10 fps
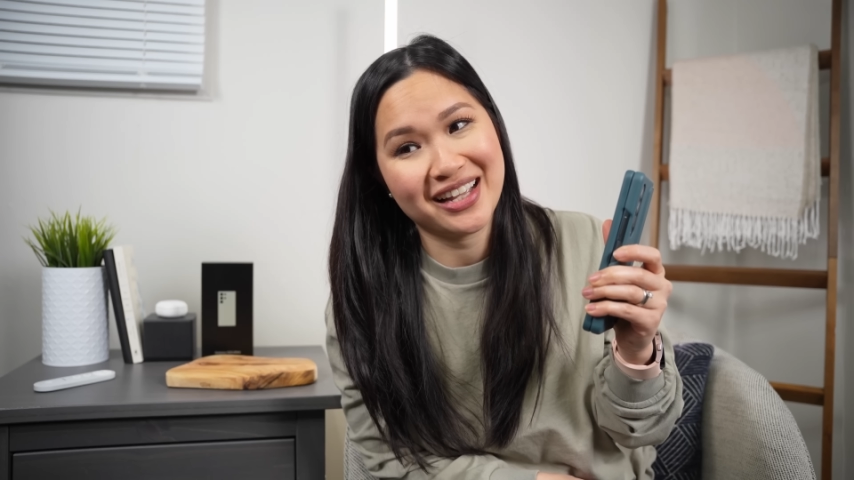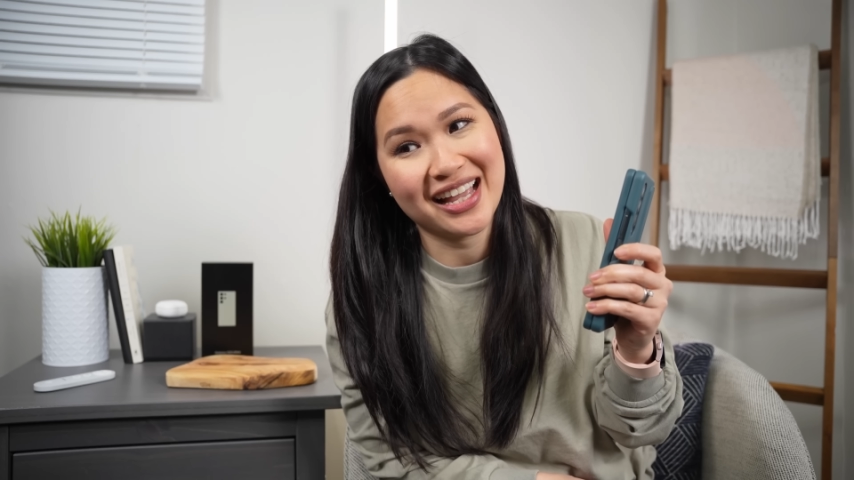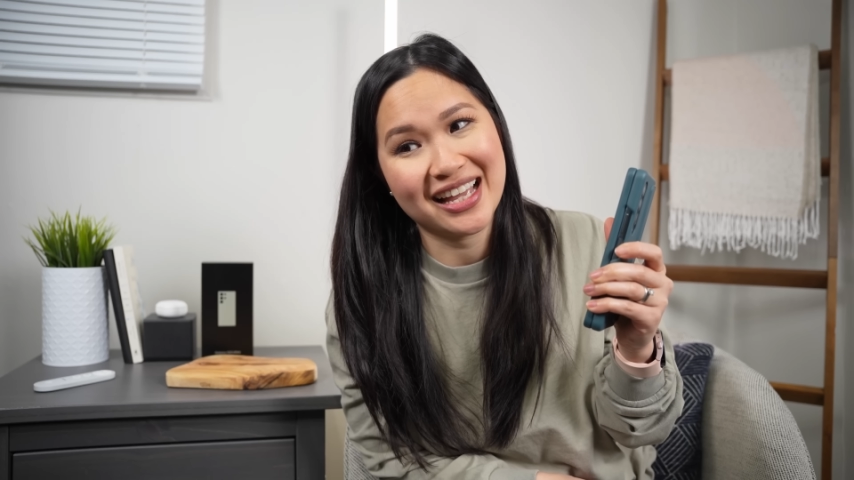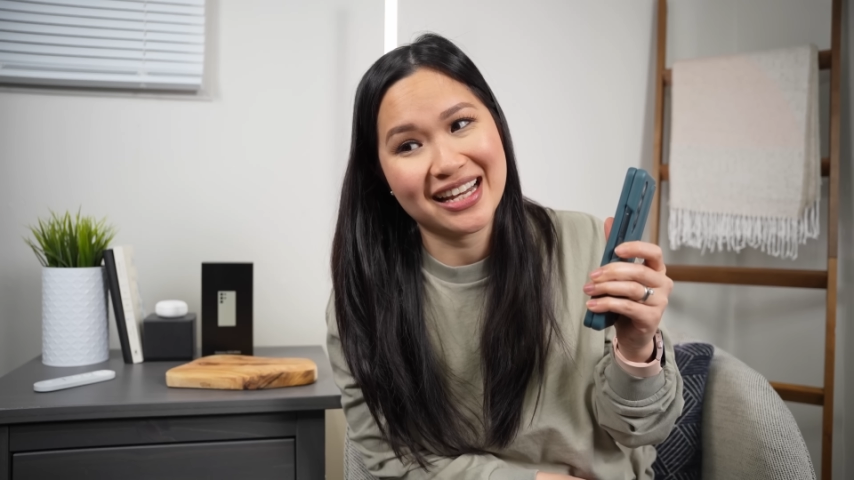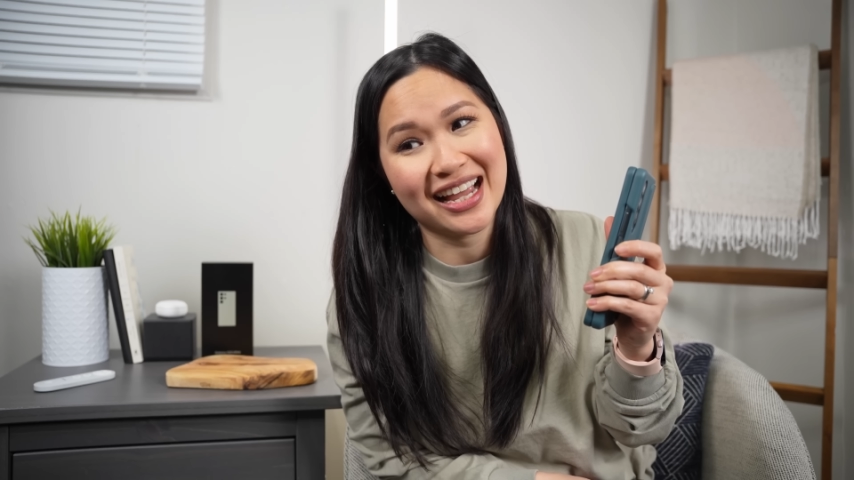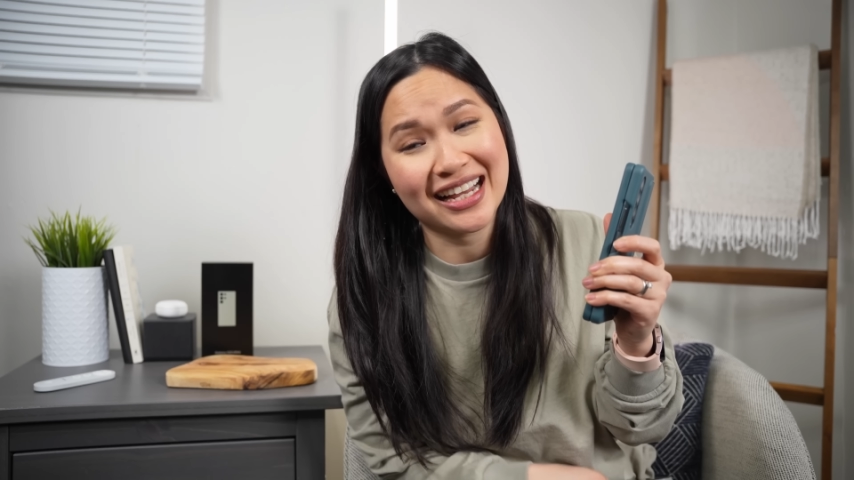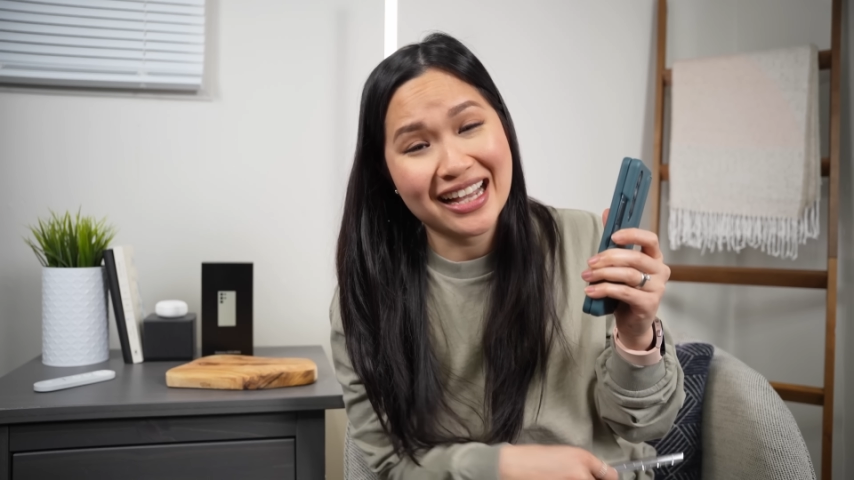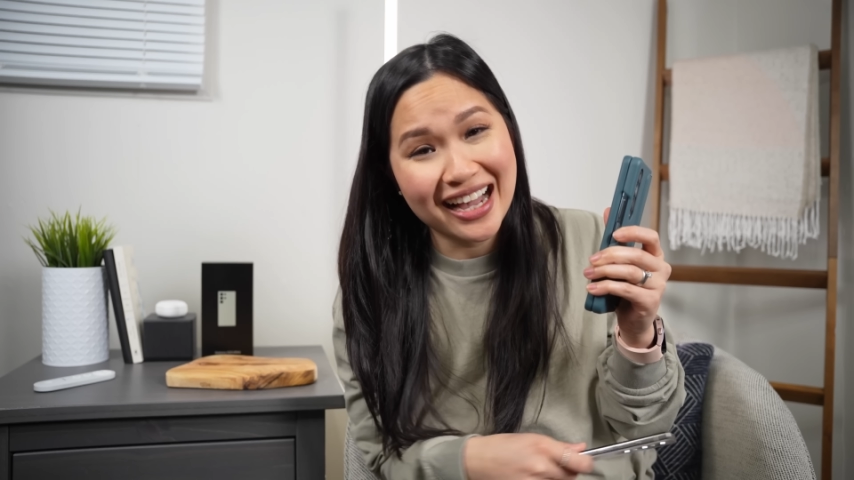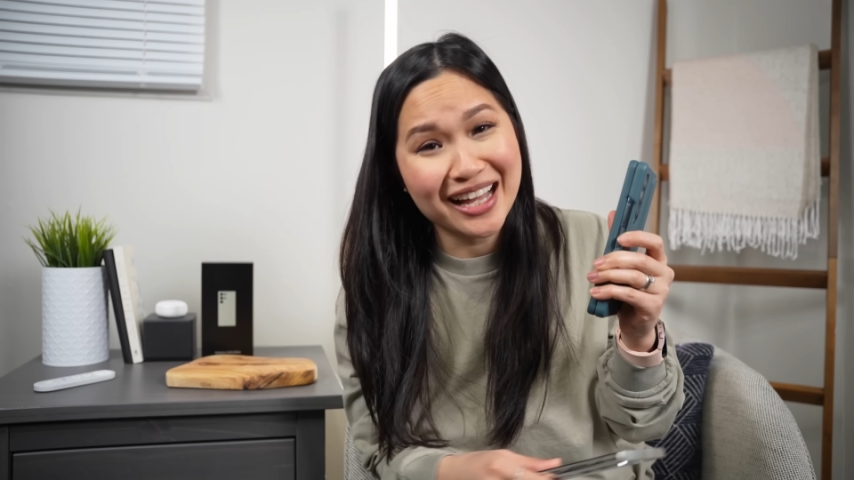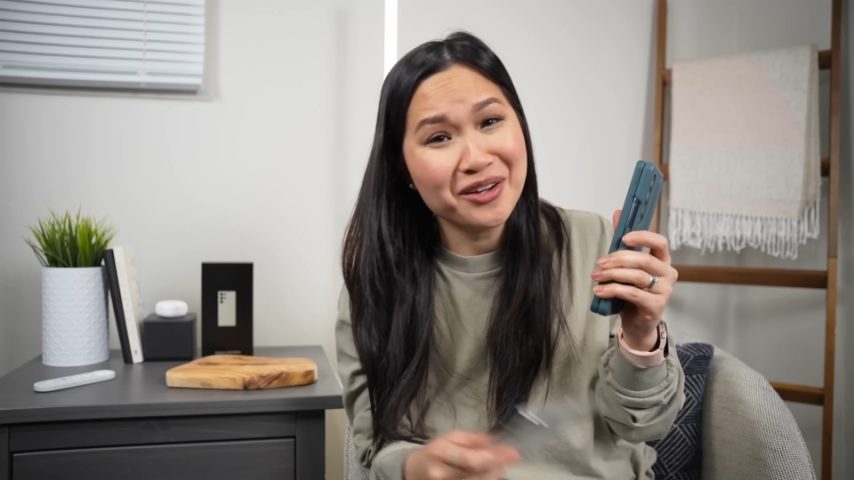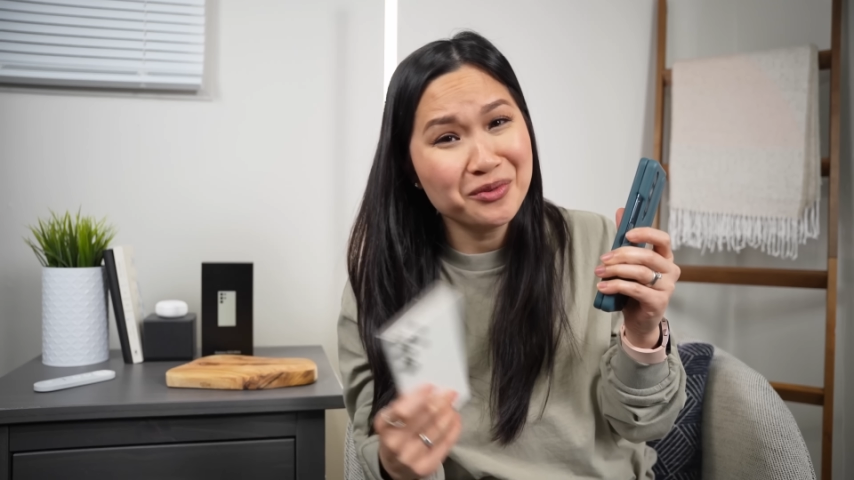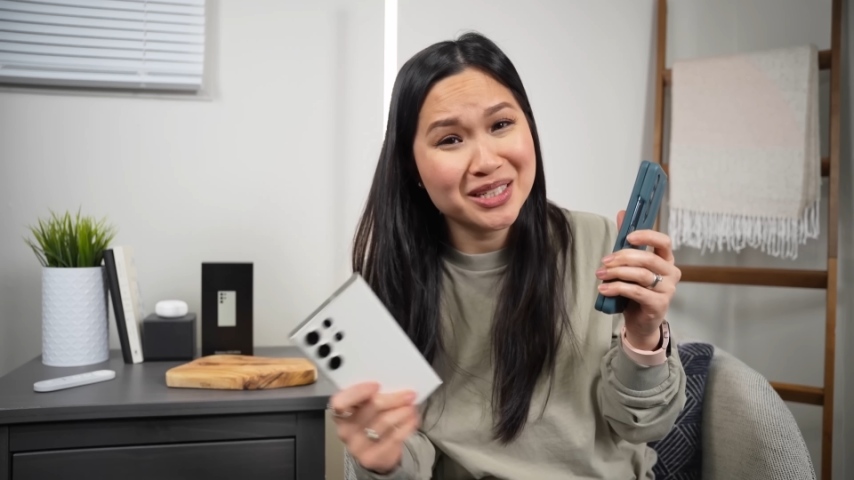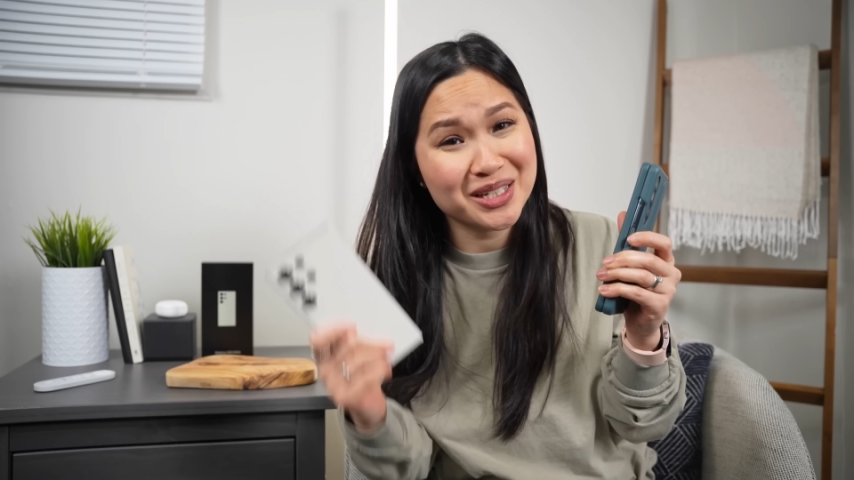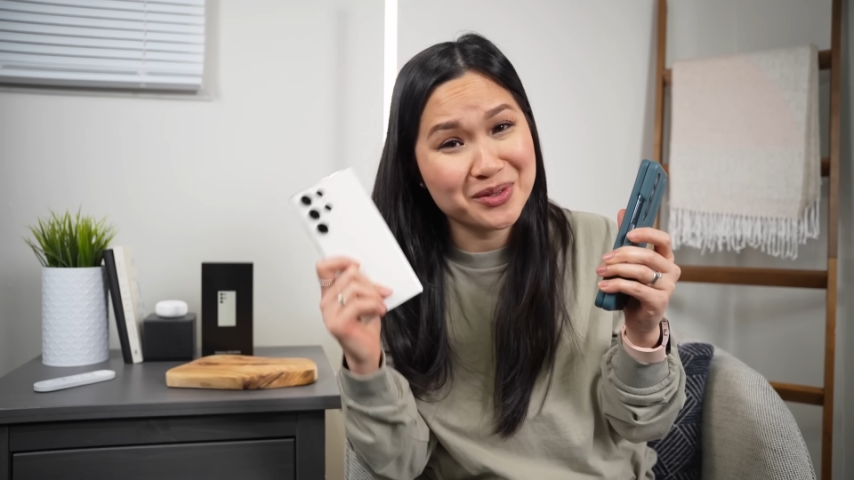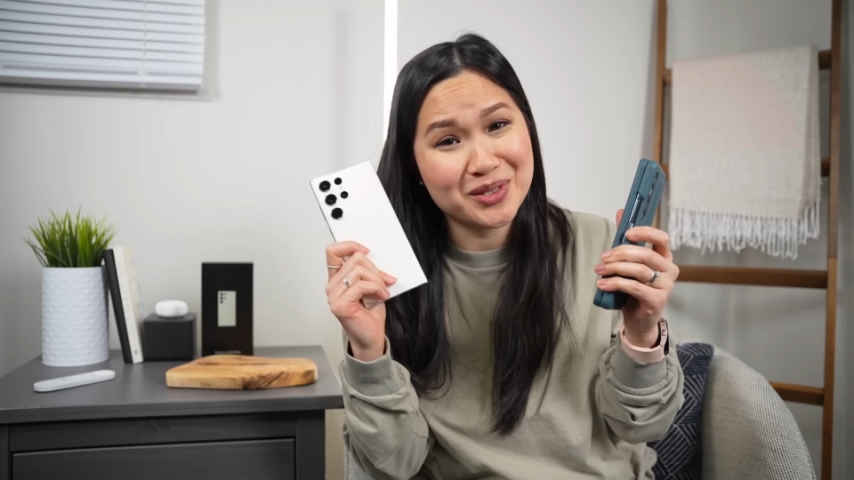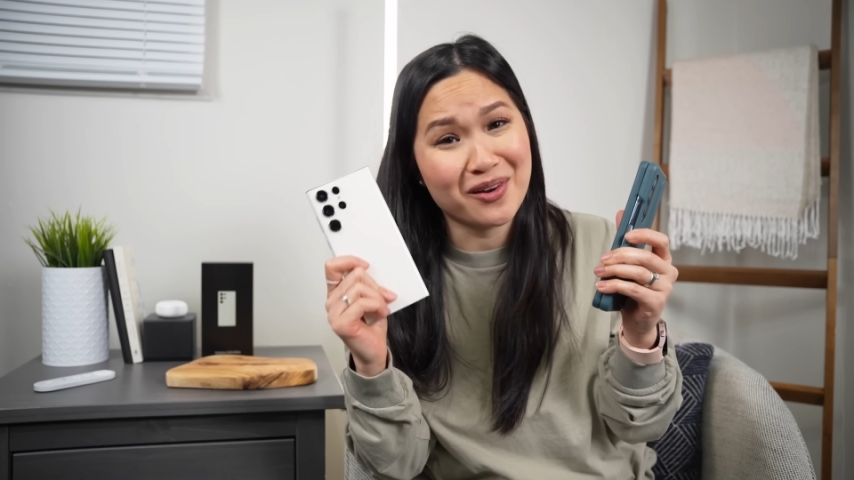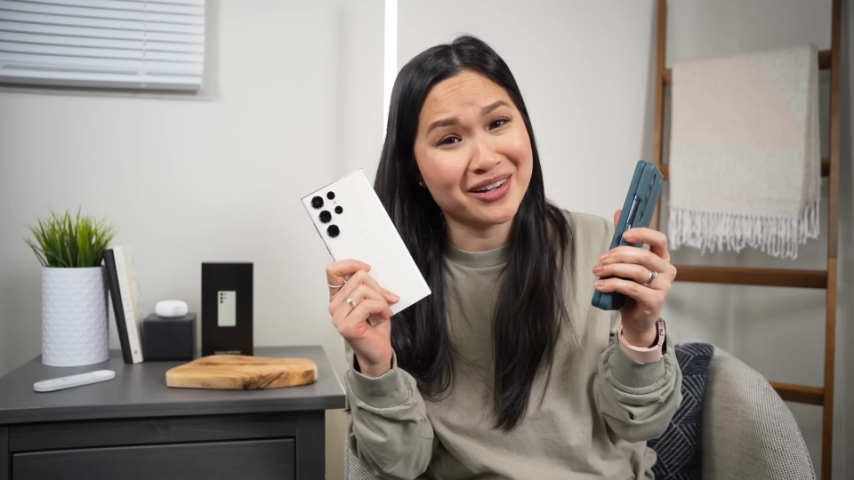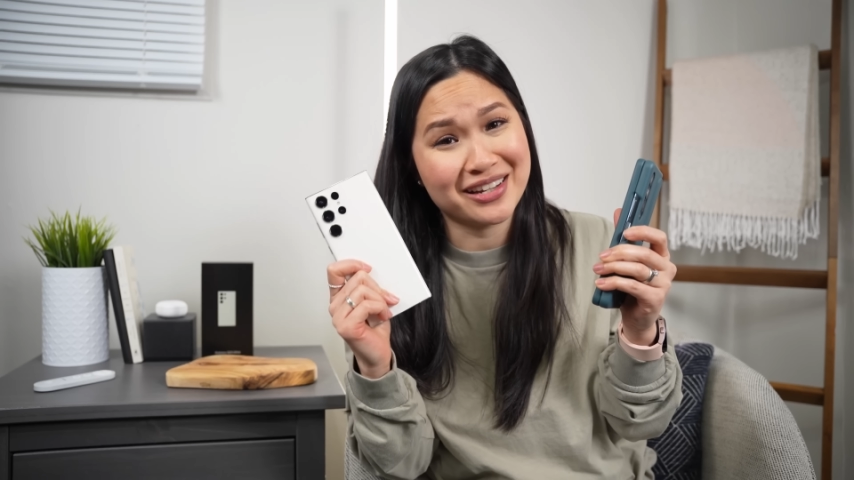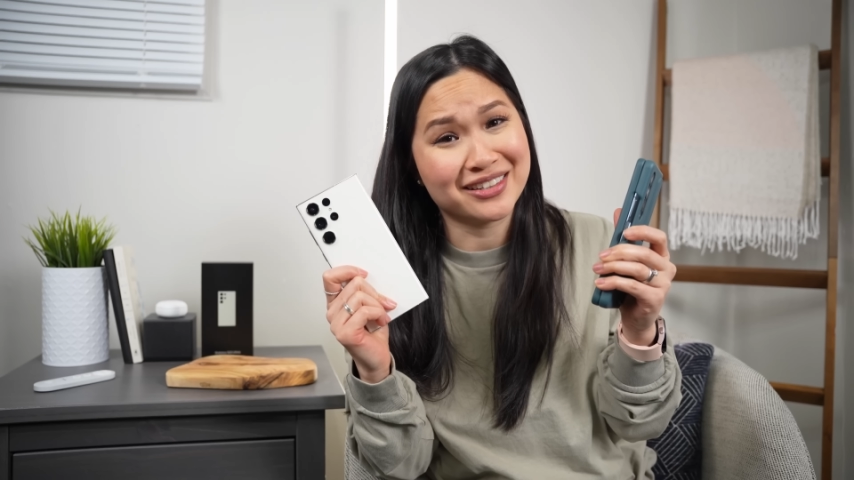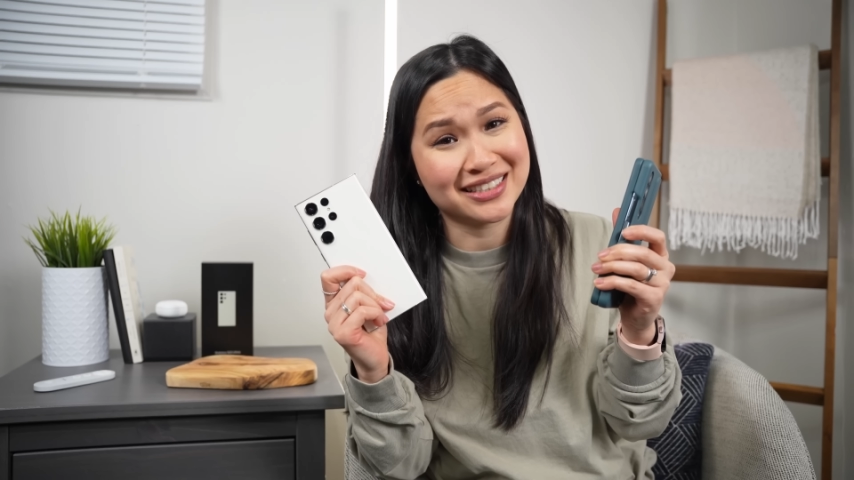and I kind of wish it was
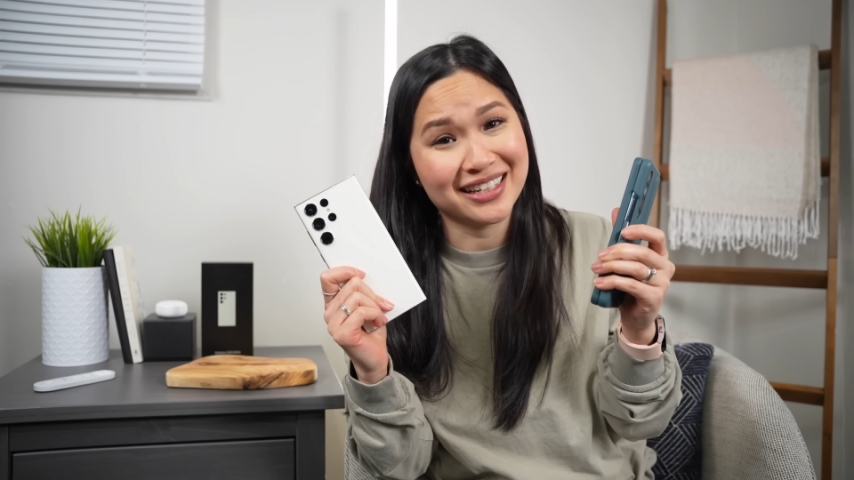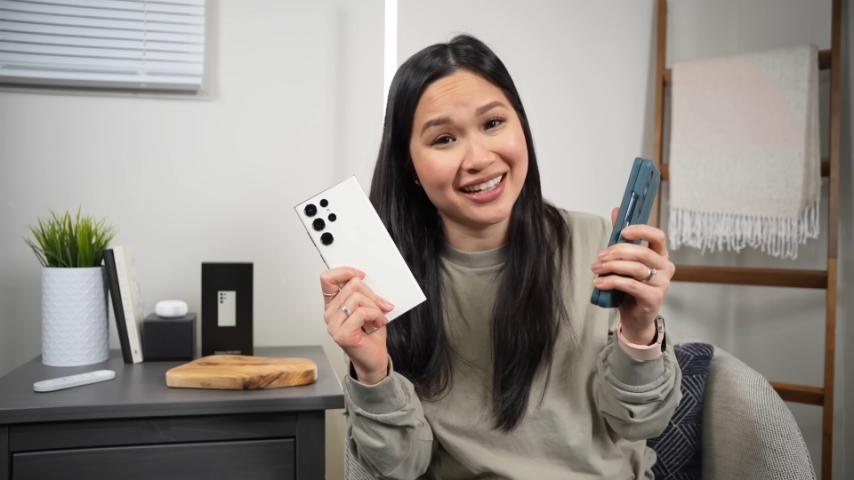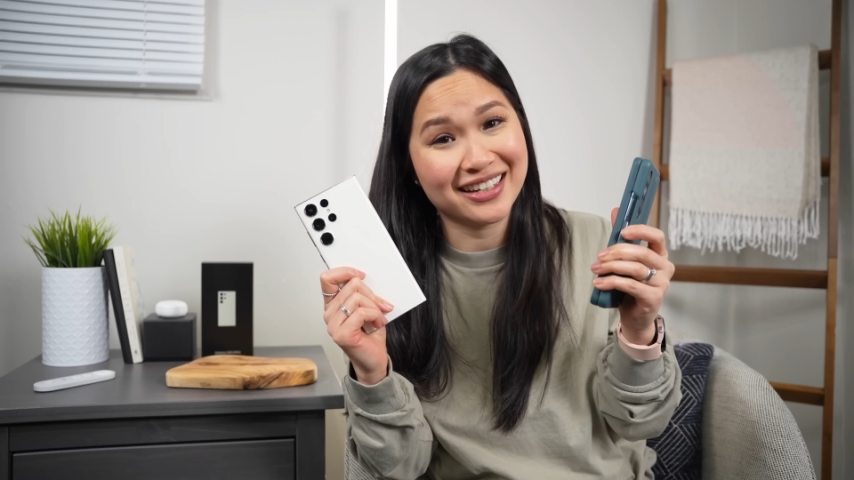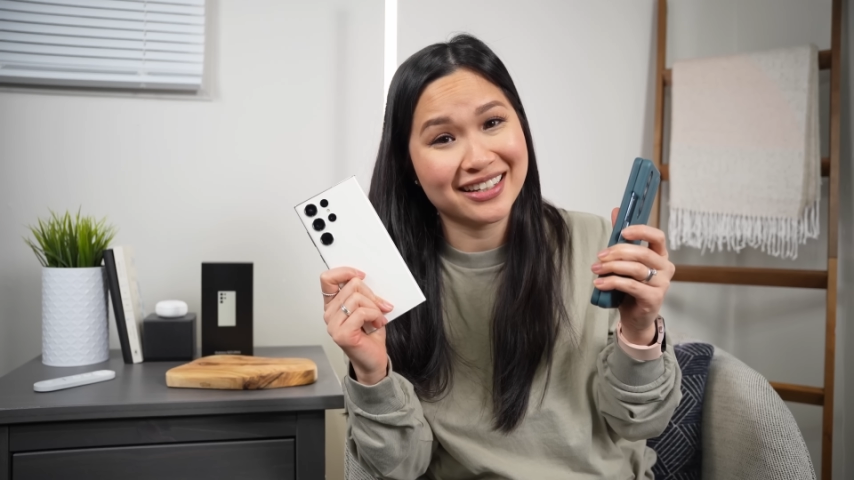on here instead.